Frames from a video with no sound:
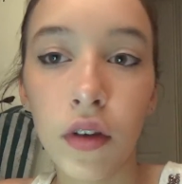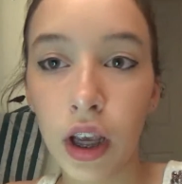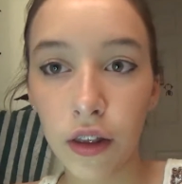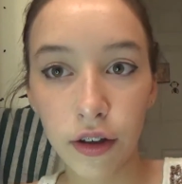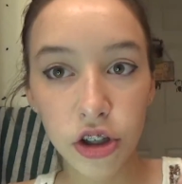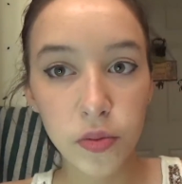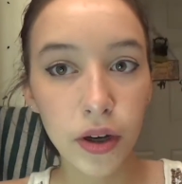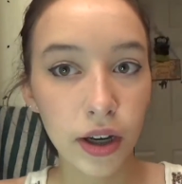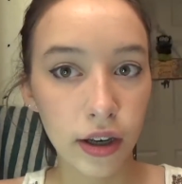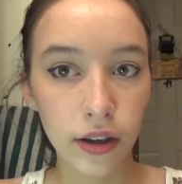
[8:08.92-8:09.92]
So I just put
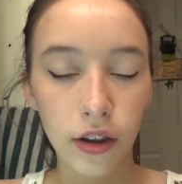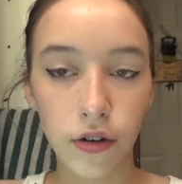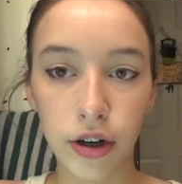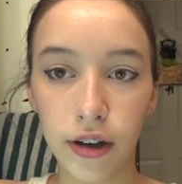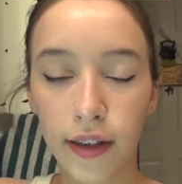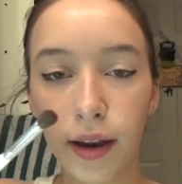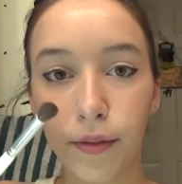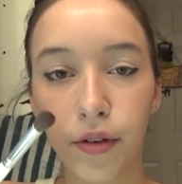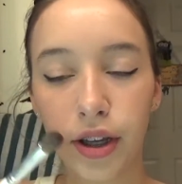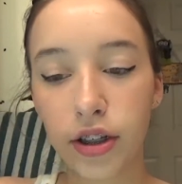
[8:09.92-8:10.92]
it into the corners, and then I'm
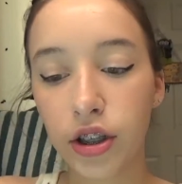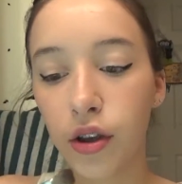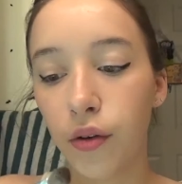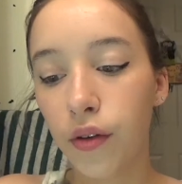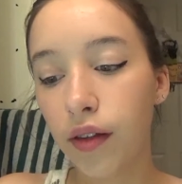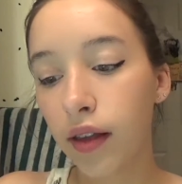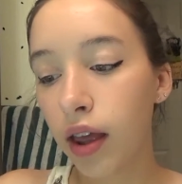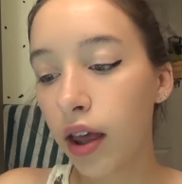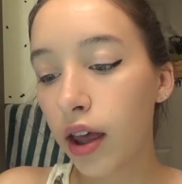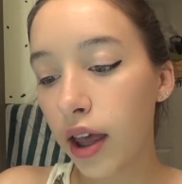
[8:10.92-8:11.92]
going to use
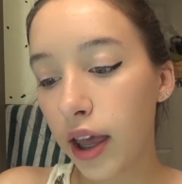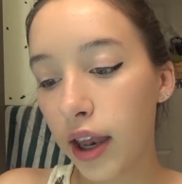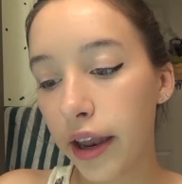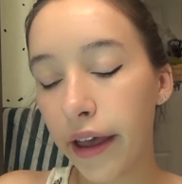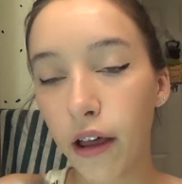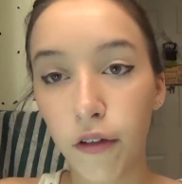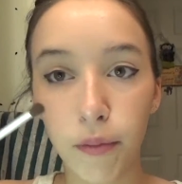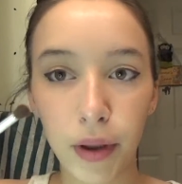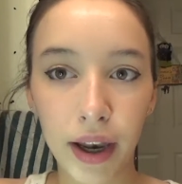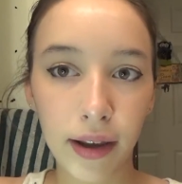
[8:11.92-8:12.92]
an e.l.f.
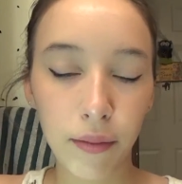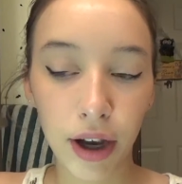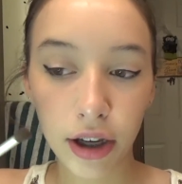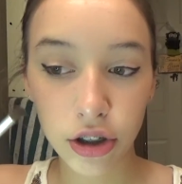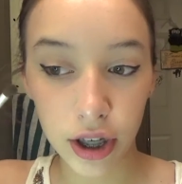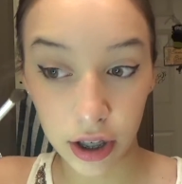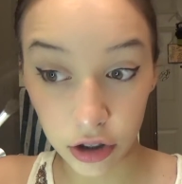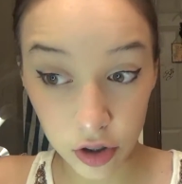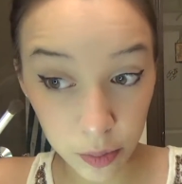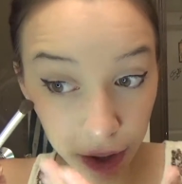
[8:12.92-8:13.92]
blending brush and
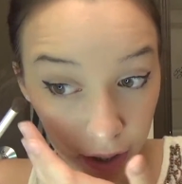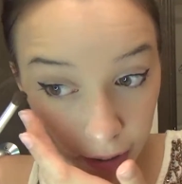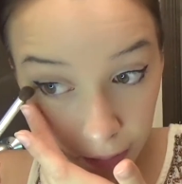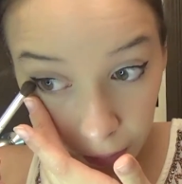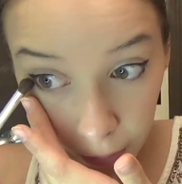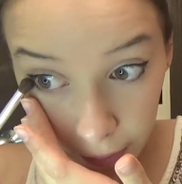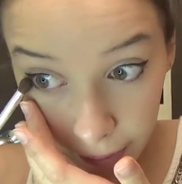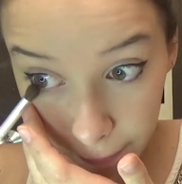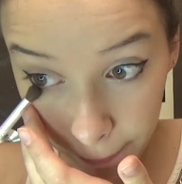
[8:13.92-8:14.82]
just blend it a little bit.